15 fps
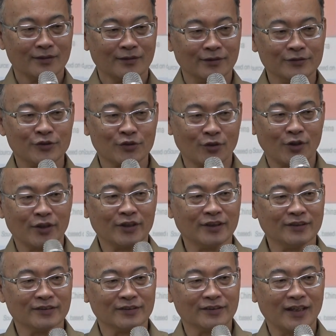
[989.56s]
you join
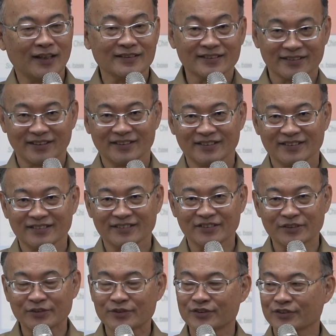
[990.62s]
in the ASEAN,
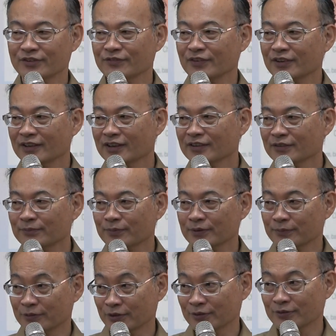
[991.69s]
you use Vietnam to
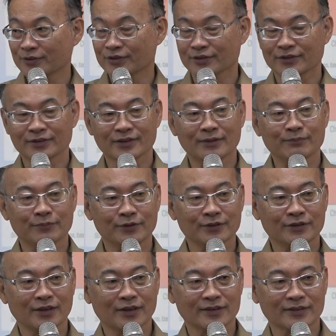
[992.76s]
produce some
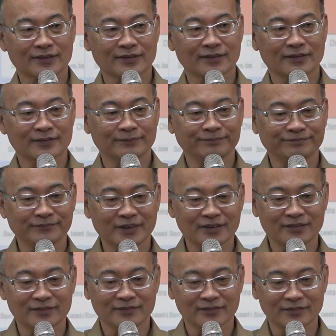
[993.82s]
products
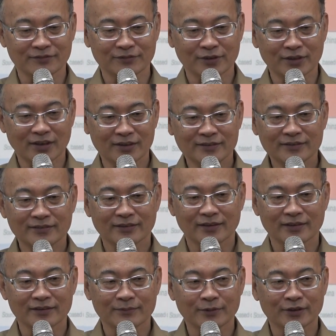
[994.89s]
in Vietnam,
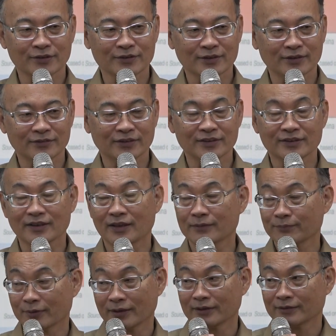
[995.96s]
and because they're designed
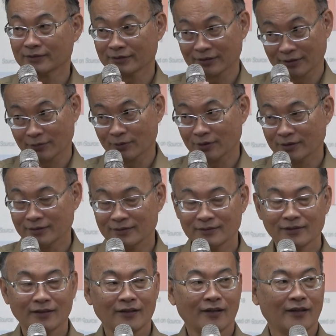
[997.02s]
by the Taiwan,
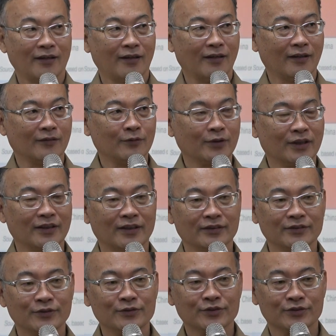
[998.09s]
and we can
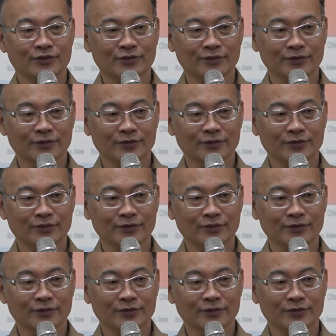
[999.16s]
use